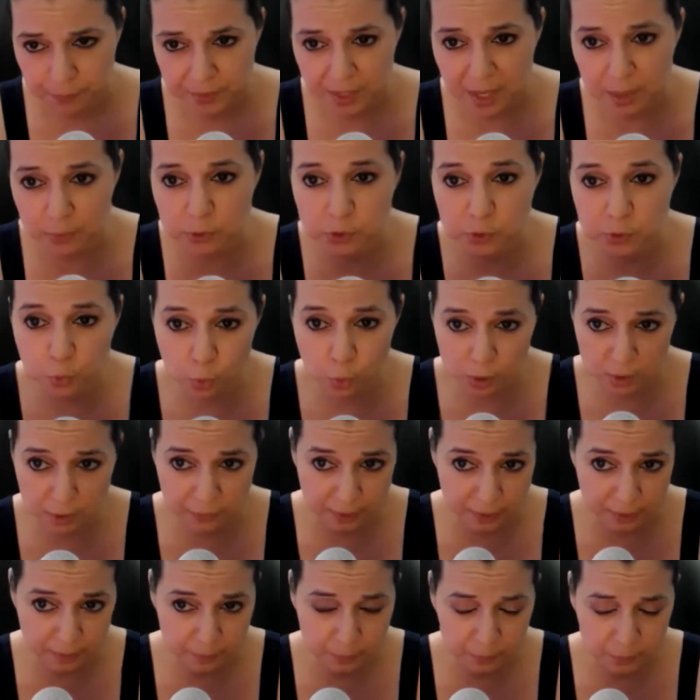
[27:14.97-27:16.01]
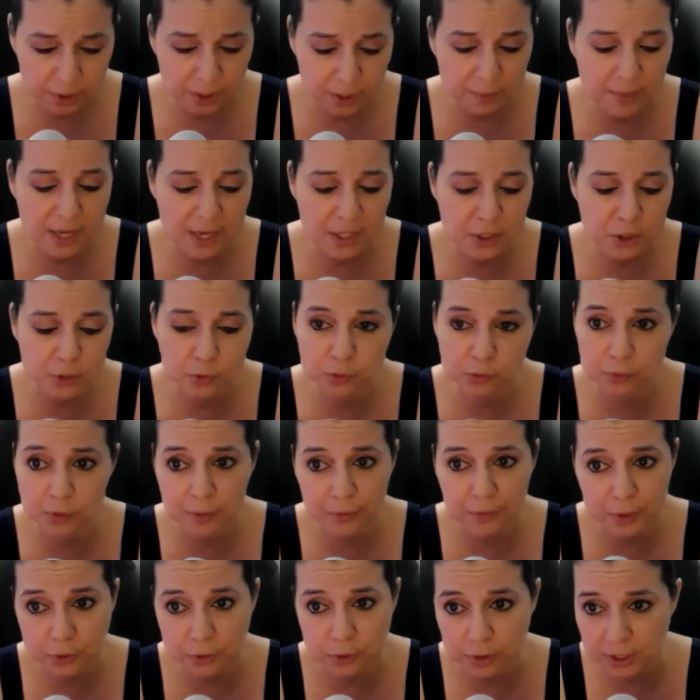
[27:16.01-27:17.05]
That was one of them. Click Magic was
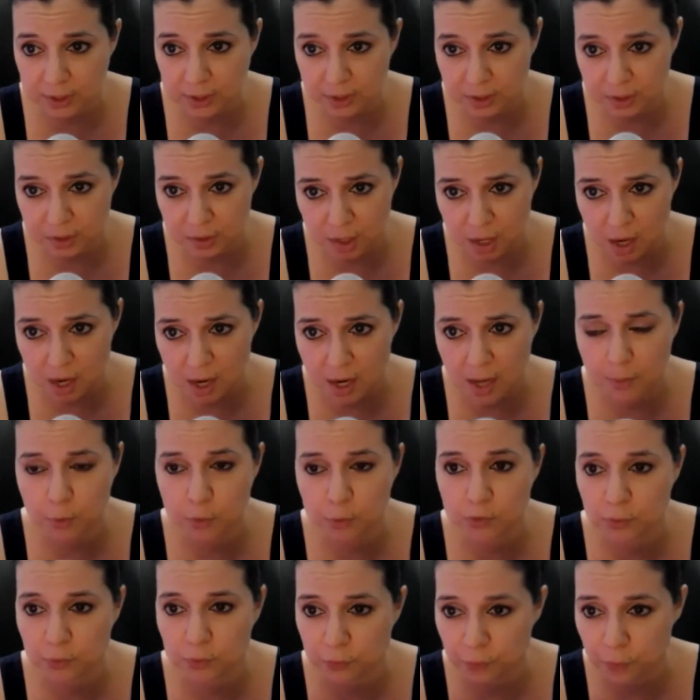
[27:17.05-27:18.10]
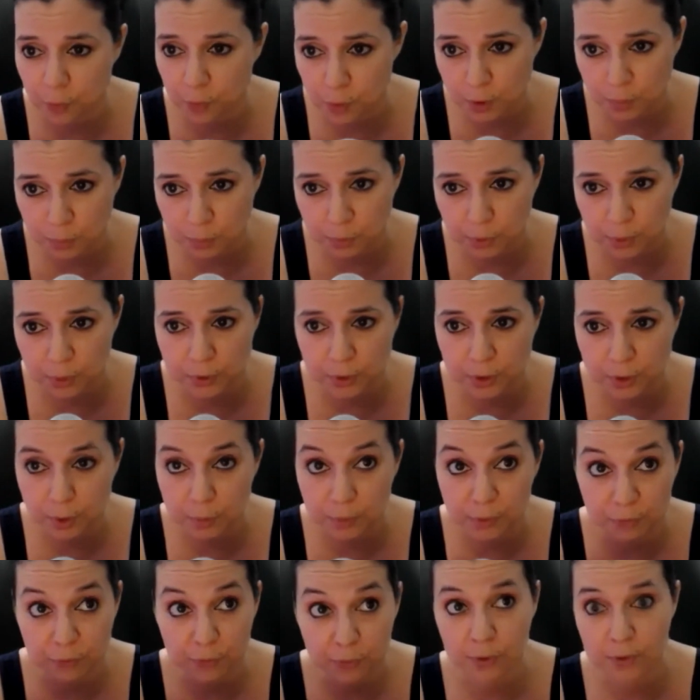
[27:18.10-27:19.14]
very good at the time. It was affordable, you know,
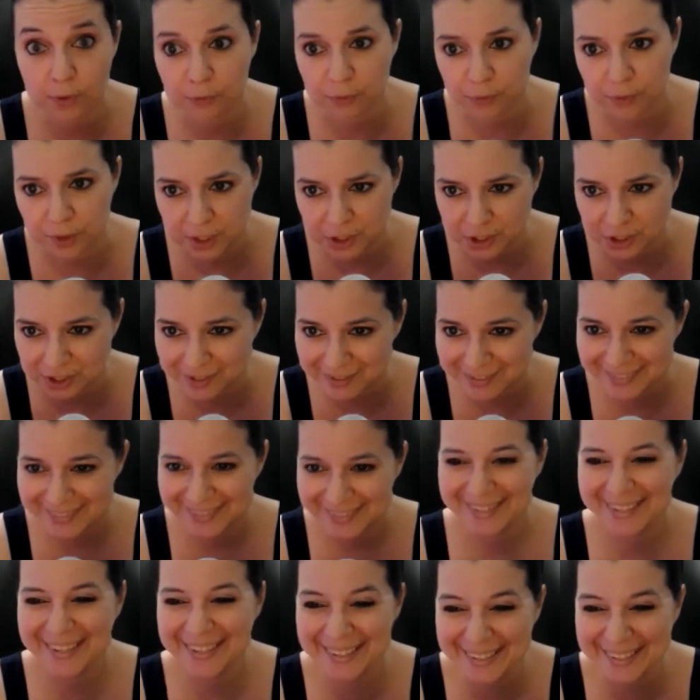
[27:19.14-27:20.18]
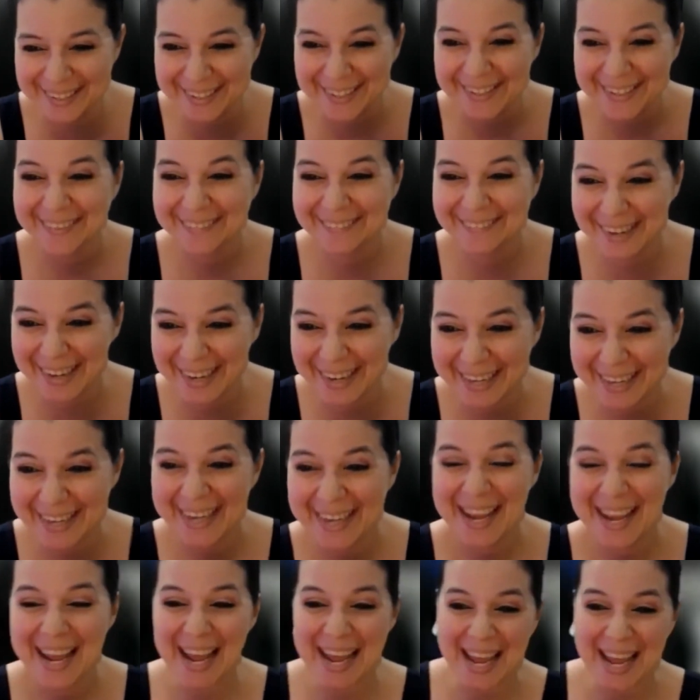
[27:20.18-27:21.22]
before inflation, right?
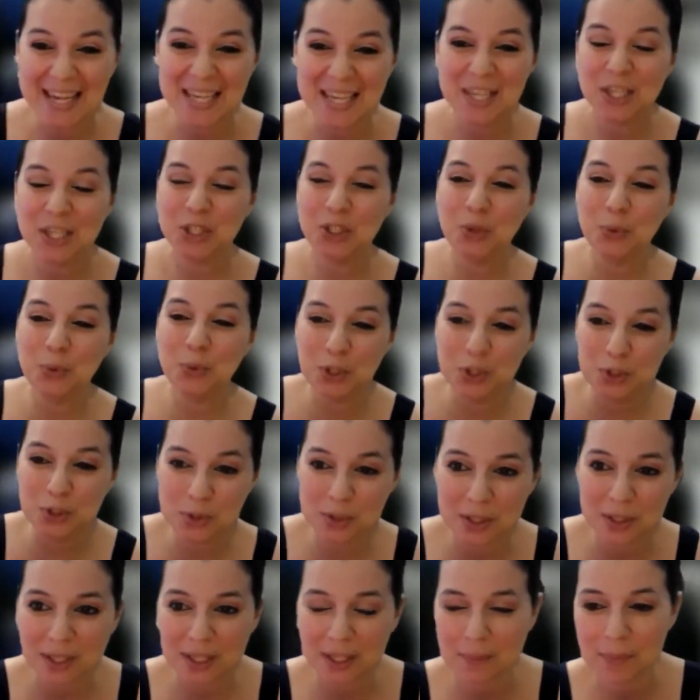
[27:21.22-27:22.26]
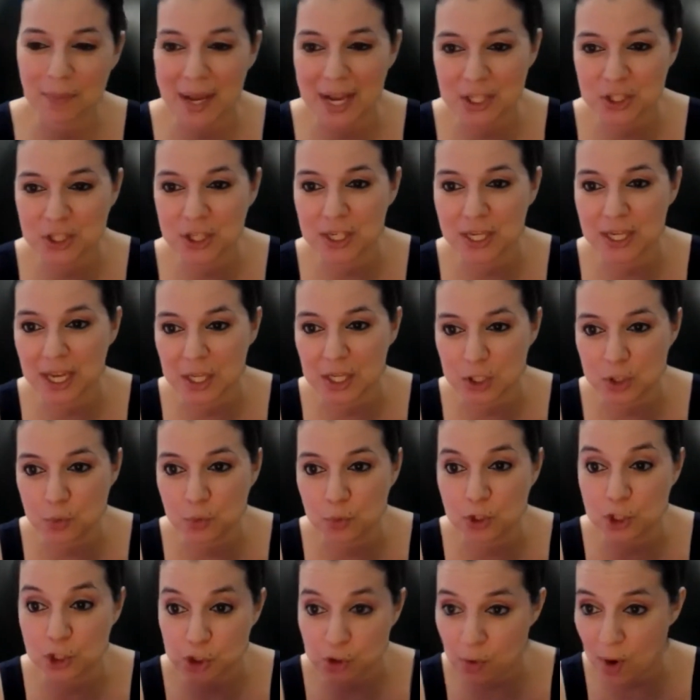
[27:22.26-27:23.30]
And you would use Click Magic and you
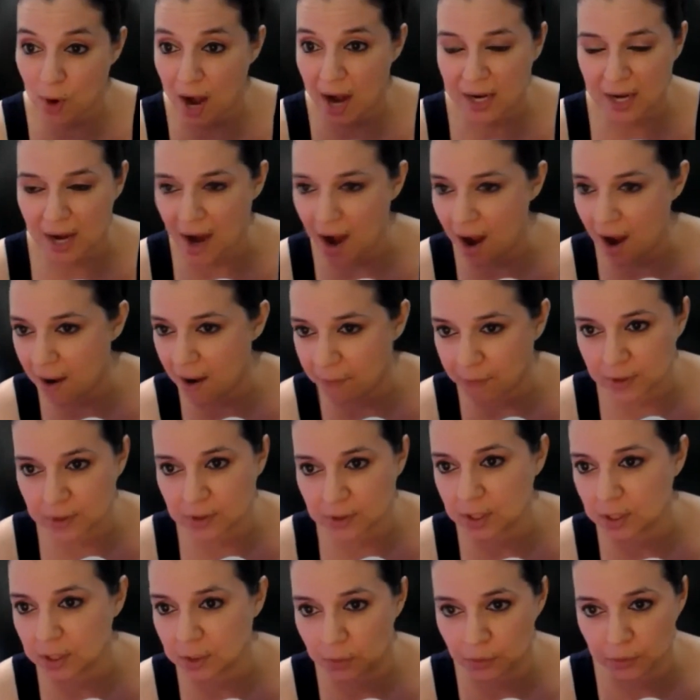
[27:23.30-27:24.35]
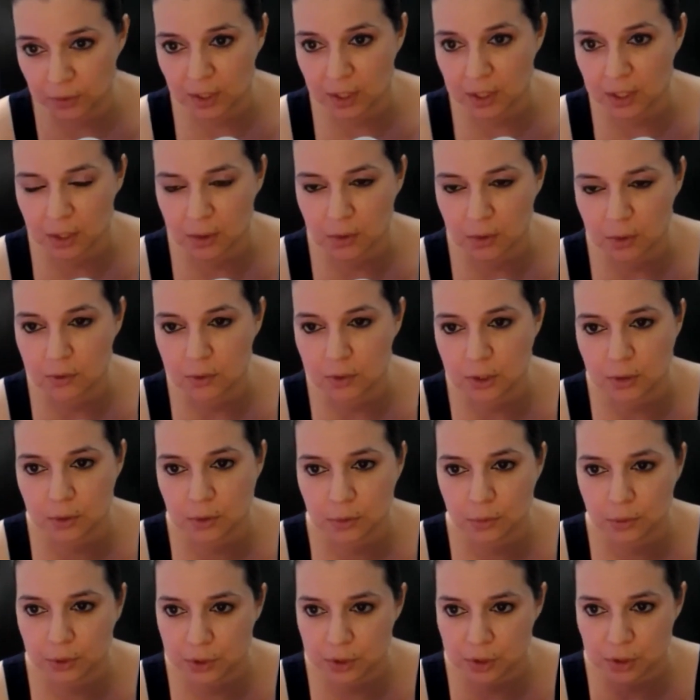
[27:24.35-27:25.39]
would track every single thing that you
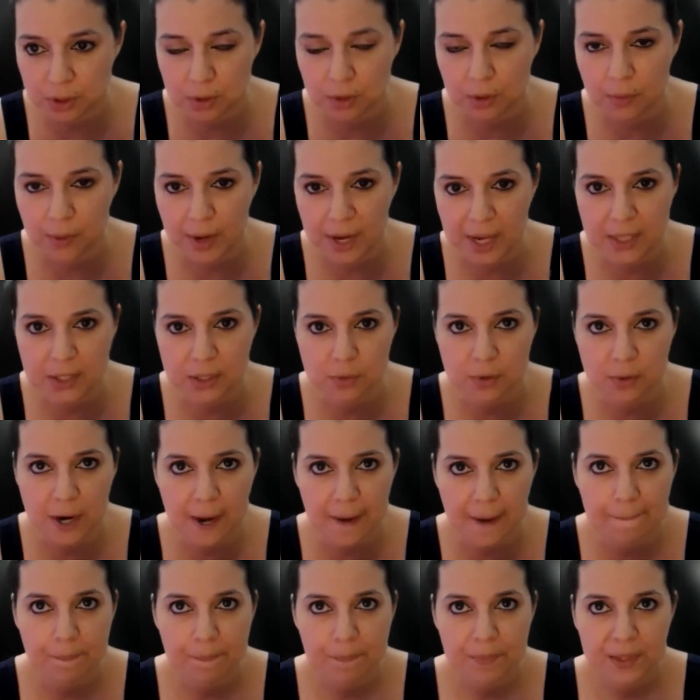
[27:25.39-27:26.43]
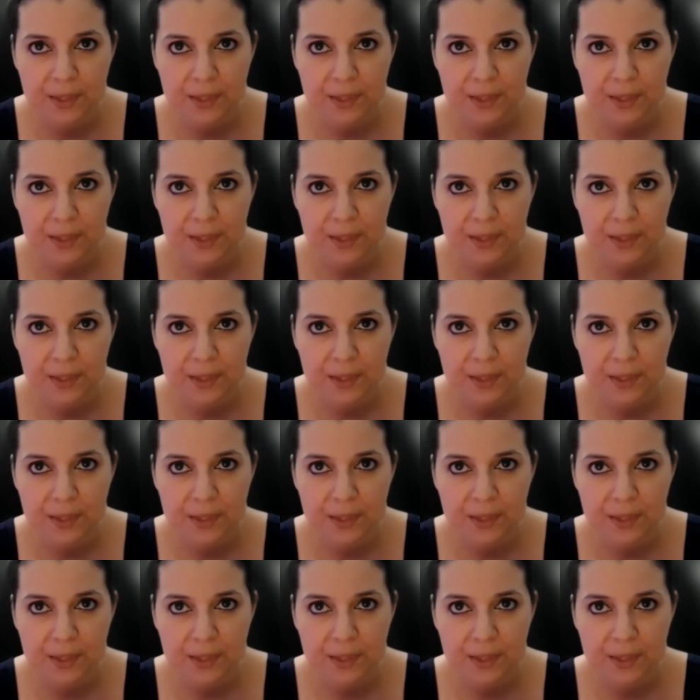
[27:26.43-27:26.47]
do with solo ads, right?